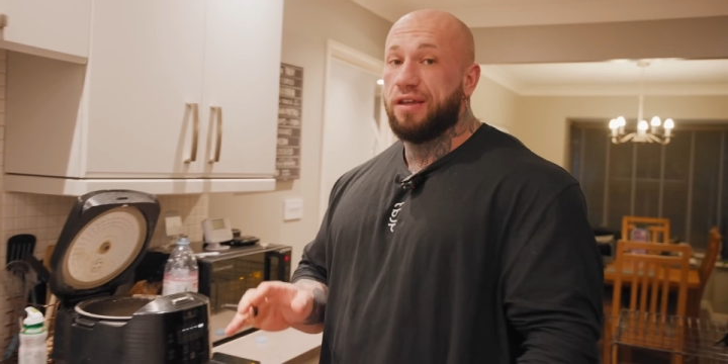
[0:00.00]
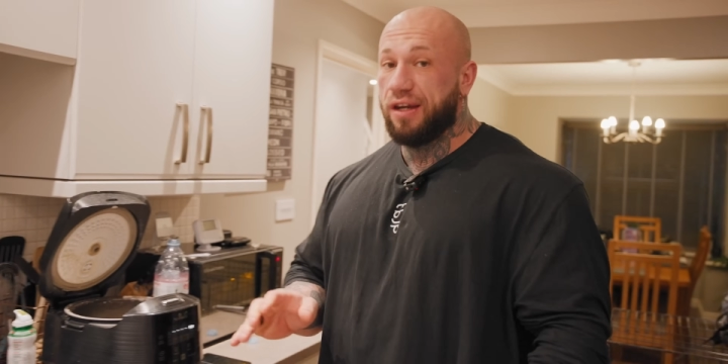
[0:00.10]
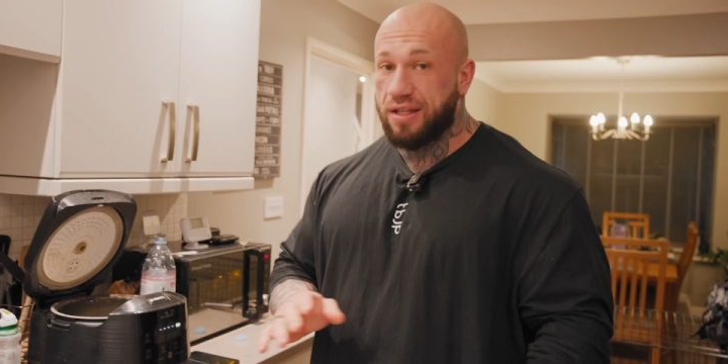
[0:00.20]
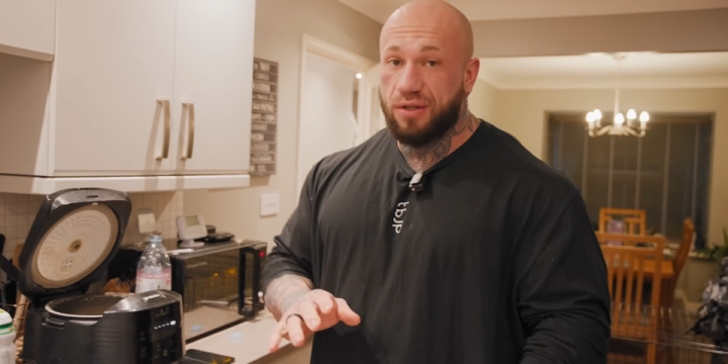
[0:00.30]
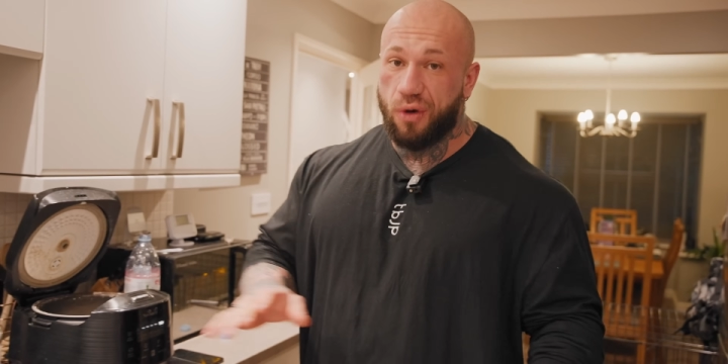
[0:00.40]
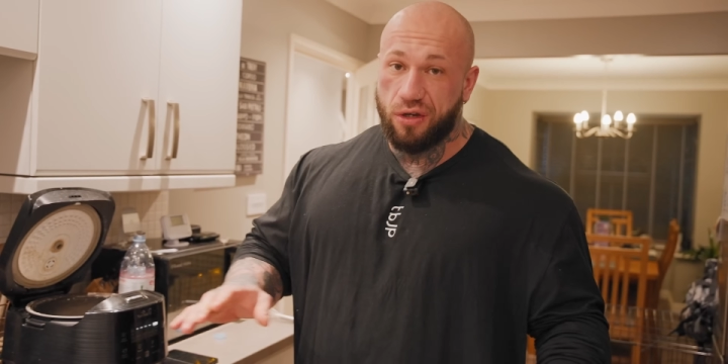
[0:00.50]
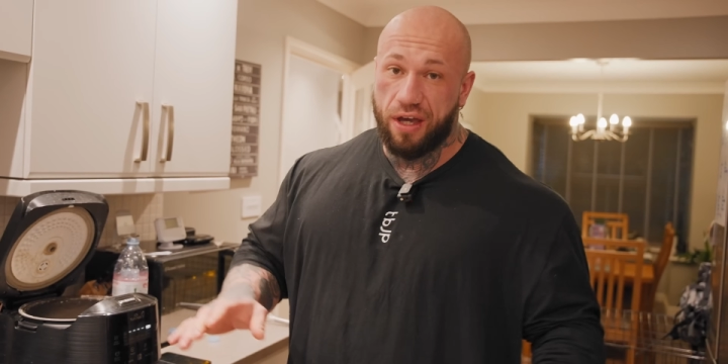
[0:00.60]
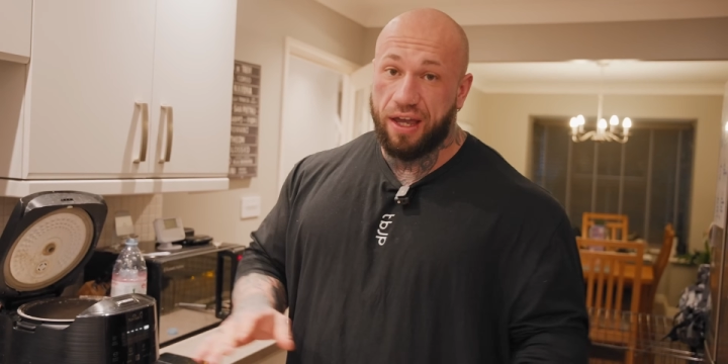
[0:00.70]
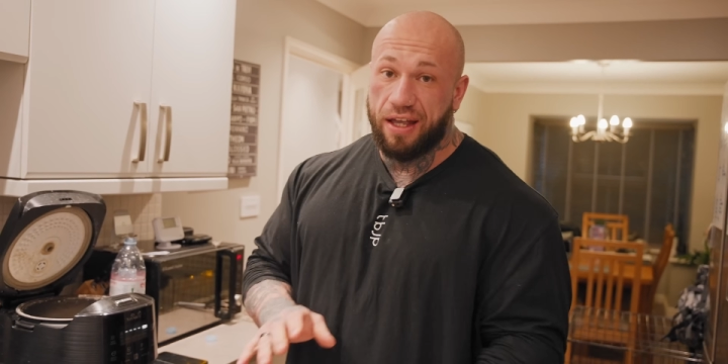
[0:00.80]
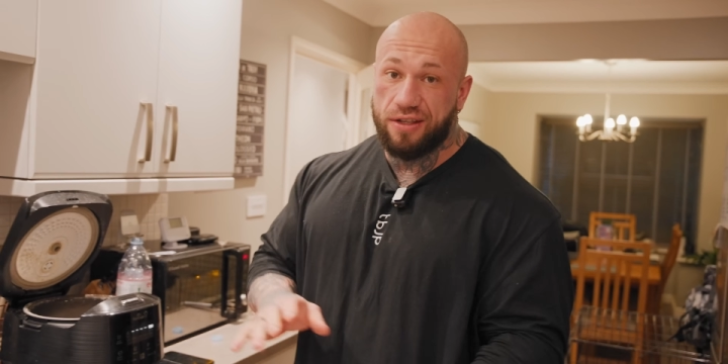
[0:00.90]
you need to
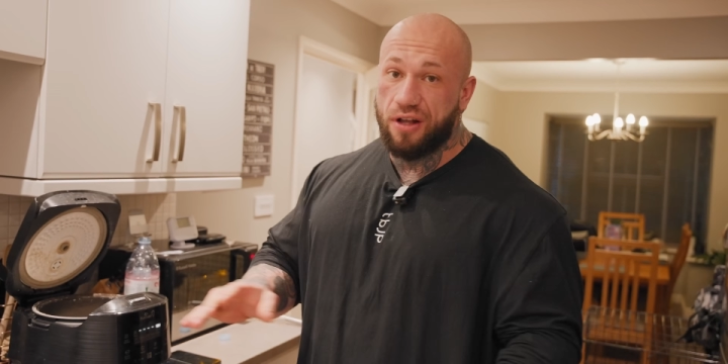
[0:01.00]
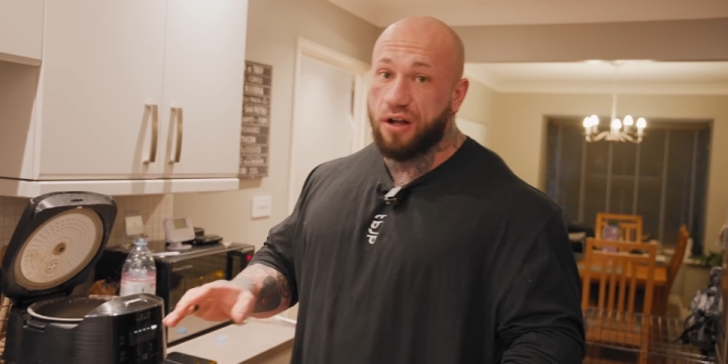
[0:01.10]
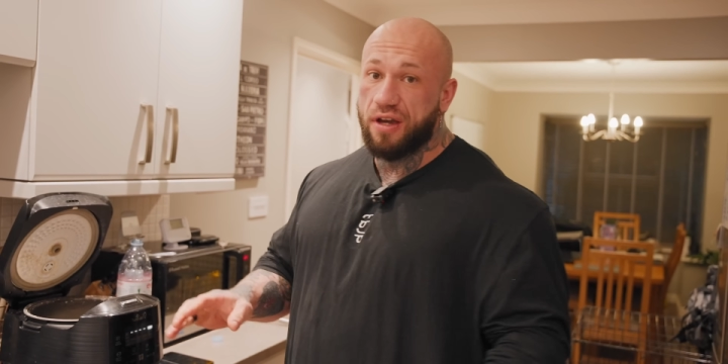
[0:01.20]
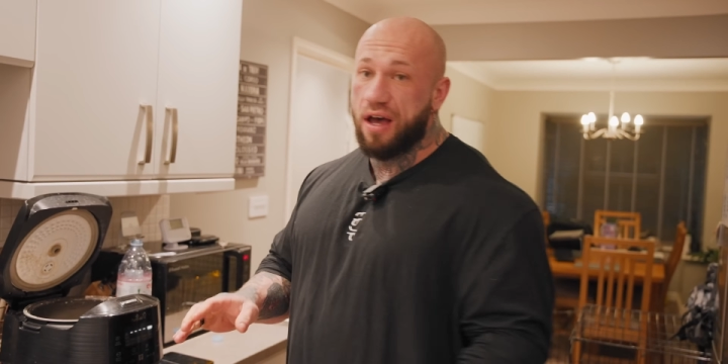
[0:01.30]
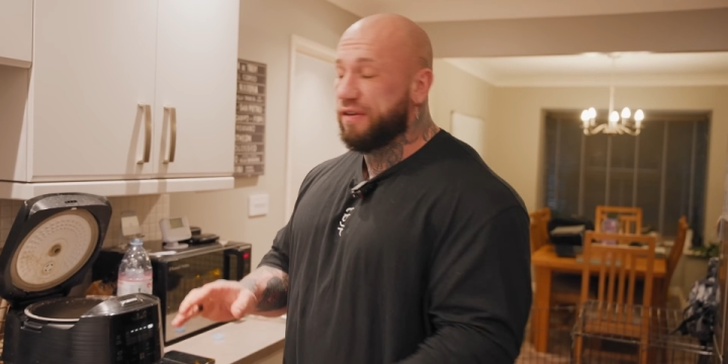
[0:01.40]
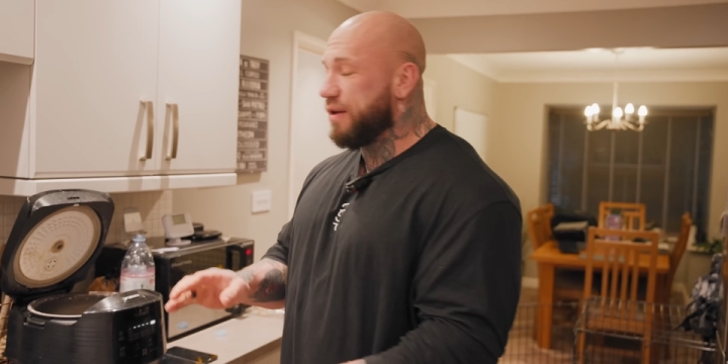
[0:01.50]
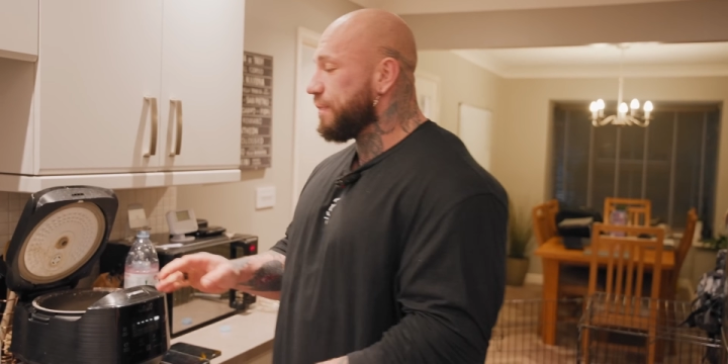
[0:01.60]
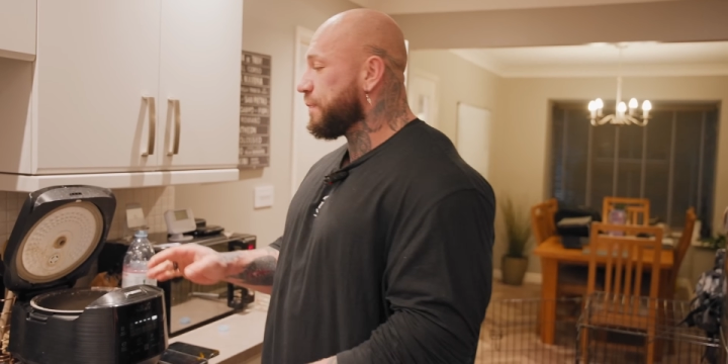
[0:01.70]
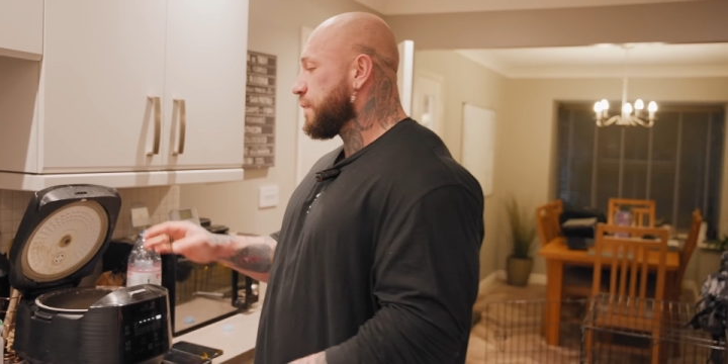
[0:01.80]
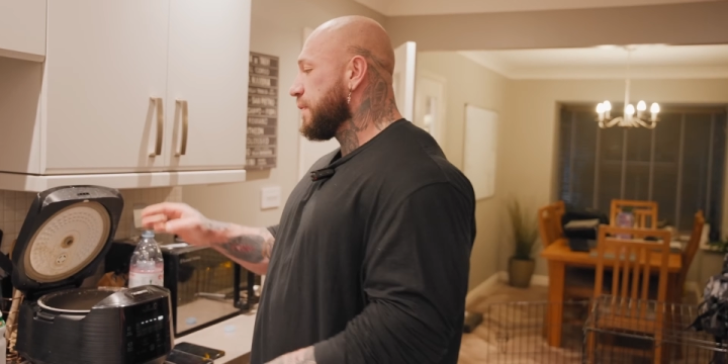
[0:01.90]
wash it and get the starch out of it.
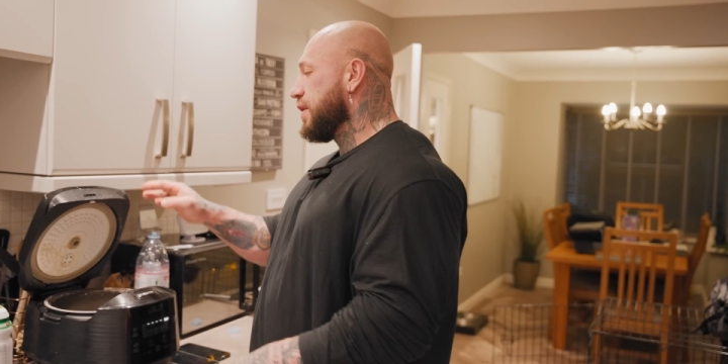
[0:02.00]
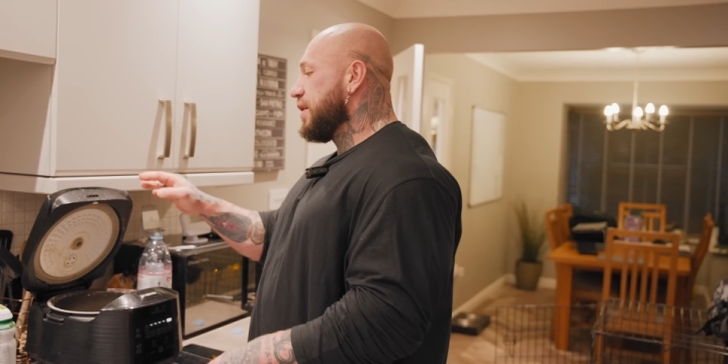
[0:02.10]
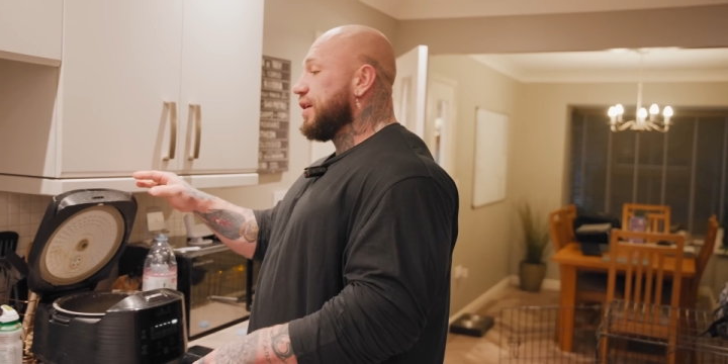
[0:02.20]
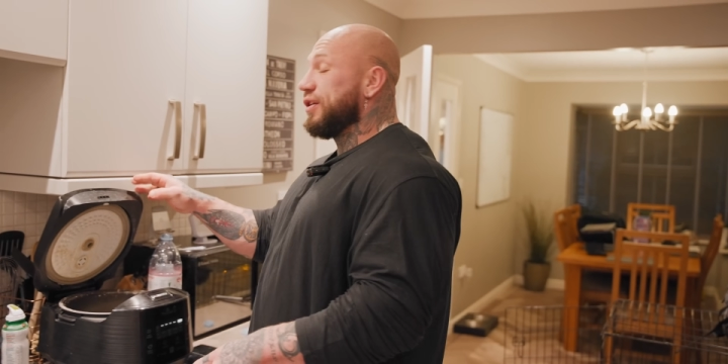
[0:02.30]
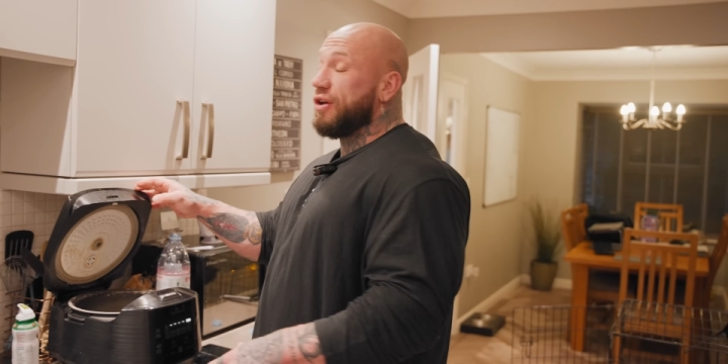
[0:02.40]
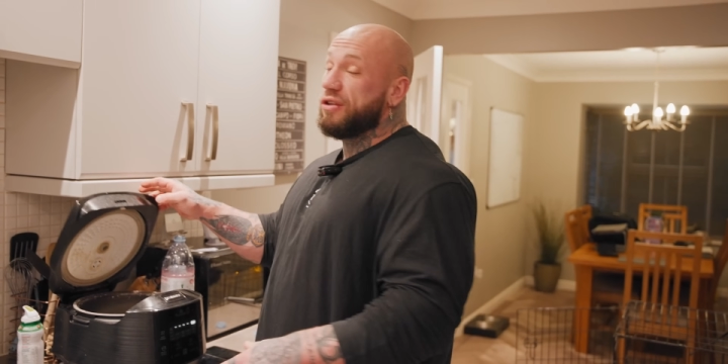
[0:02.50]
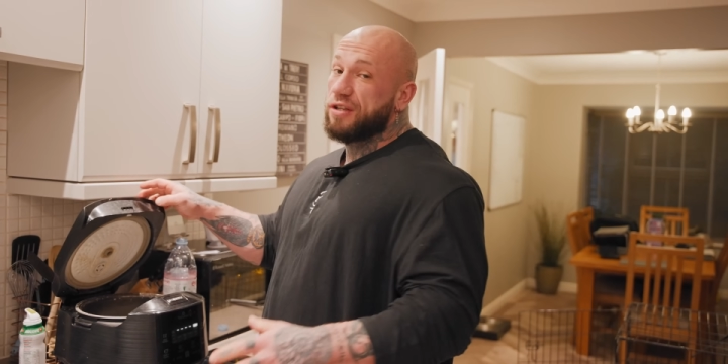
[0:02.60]
Not only